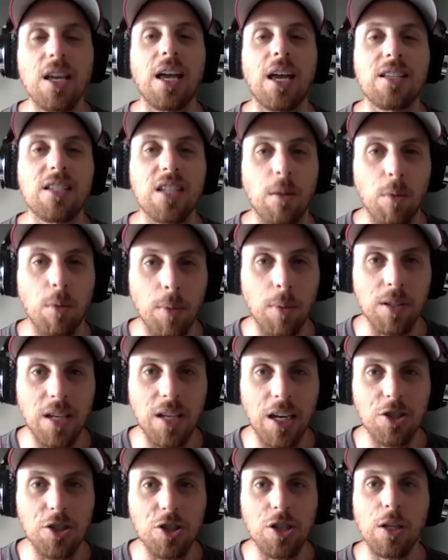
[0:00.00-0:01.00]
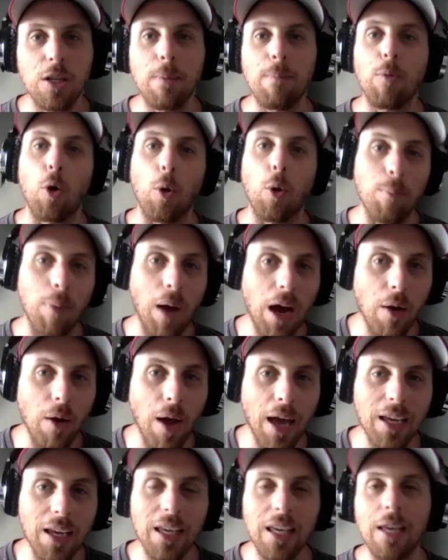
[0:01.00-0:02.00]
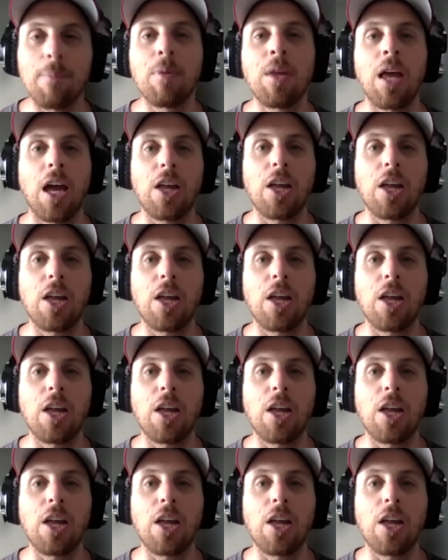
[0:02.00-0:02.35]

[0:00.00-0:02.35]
and supplementation or biohacking,